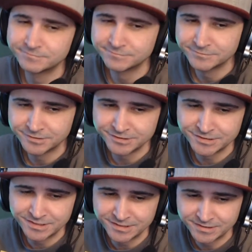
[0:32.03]

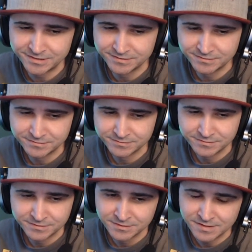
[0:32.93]
Shit.
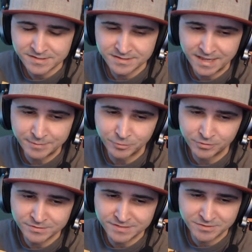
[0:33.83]
That's the gamer
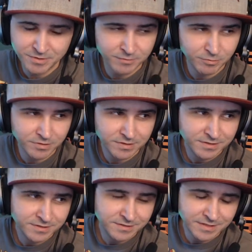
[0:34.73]
girls. That's why you want.
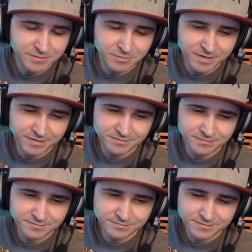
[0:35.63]
That's why
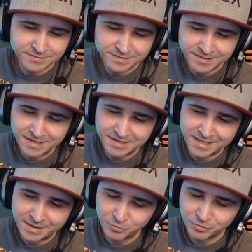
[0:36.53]
getting a
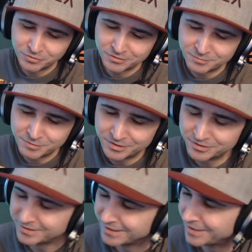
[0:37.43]
gamer girl can be a good
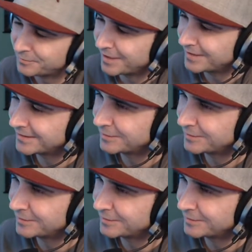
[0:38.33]
thing and a bad thing.